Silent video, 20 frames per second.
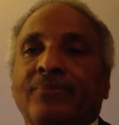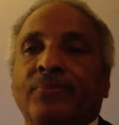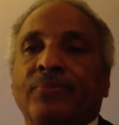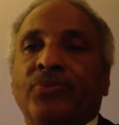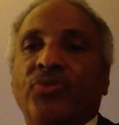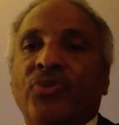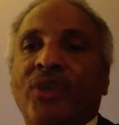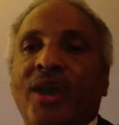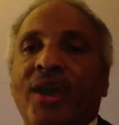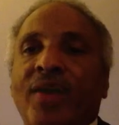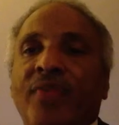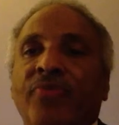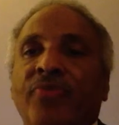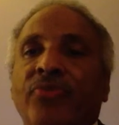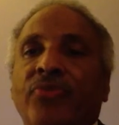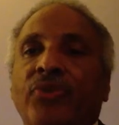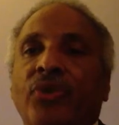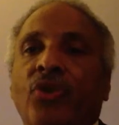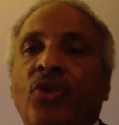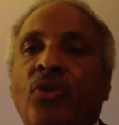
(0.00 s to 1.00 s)
that
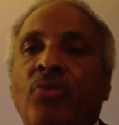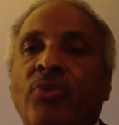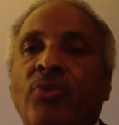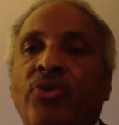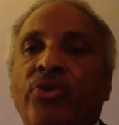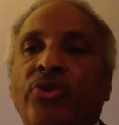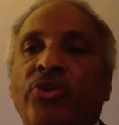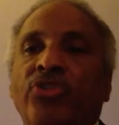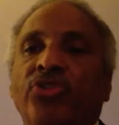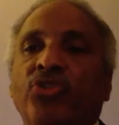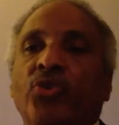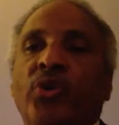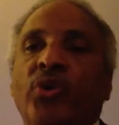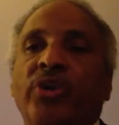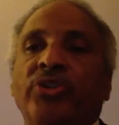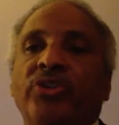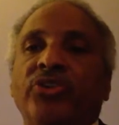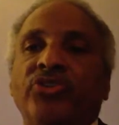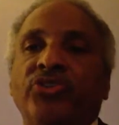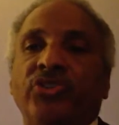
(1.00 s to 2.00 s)
the homeowner is
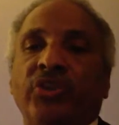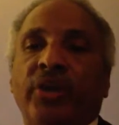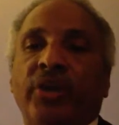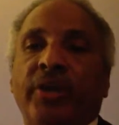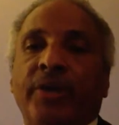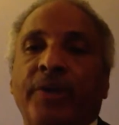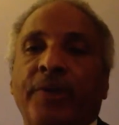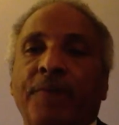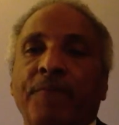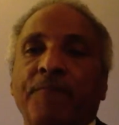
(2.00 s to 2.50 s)
going to say,